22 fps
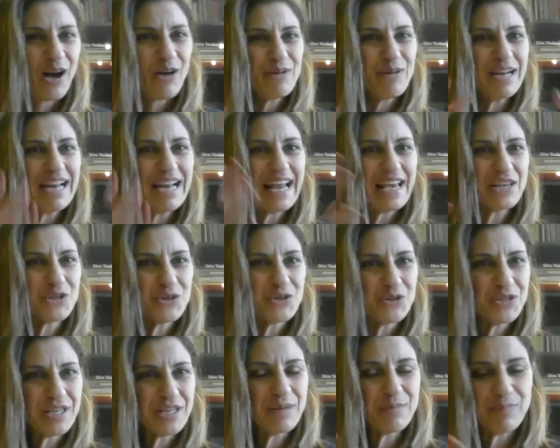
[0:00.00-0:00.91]

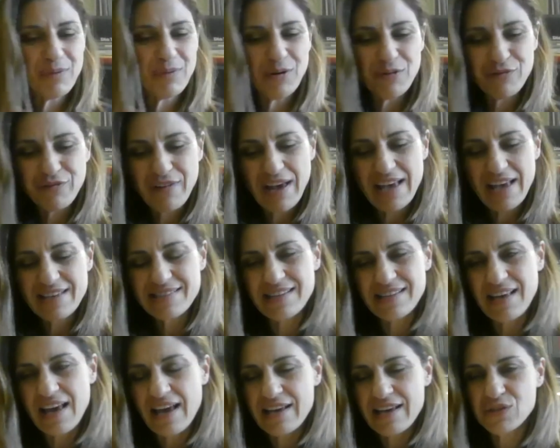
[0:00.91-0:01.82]
relationship of
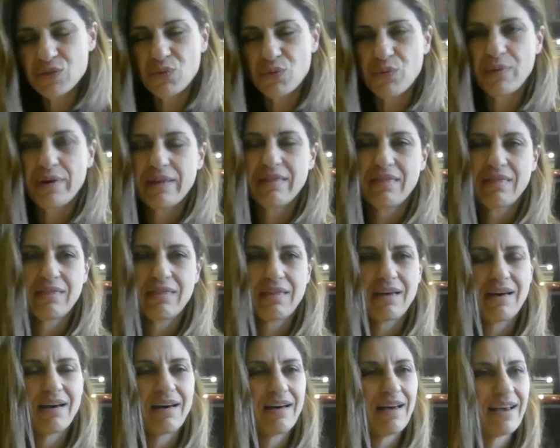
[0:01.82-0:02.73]
SES with
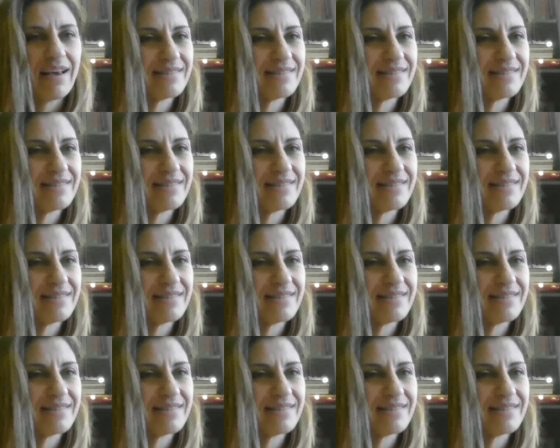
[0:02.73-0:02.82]
uh,